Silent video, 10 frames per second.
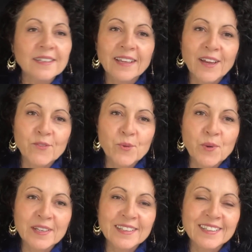Hey
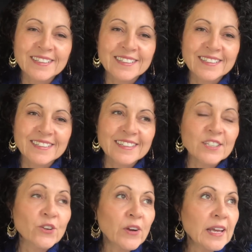everyone, it's
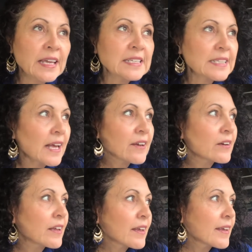a gray
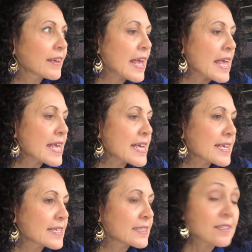Saturday
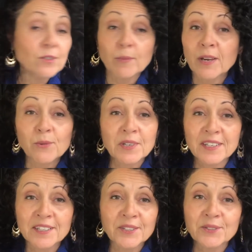and no matter what
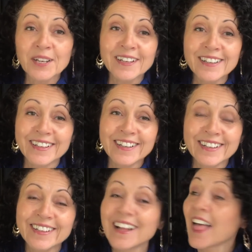I do,
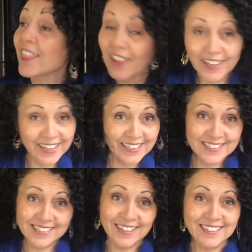the lighting
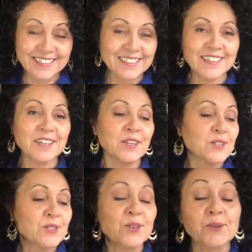sucks.
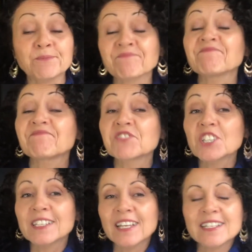So it's a
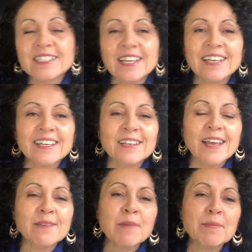good day to stay in
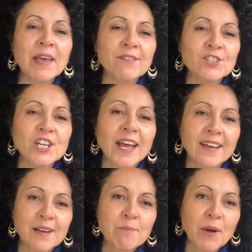and maybe have a
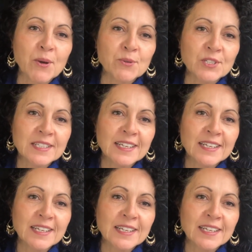chat about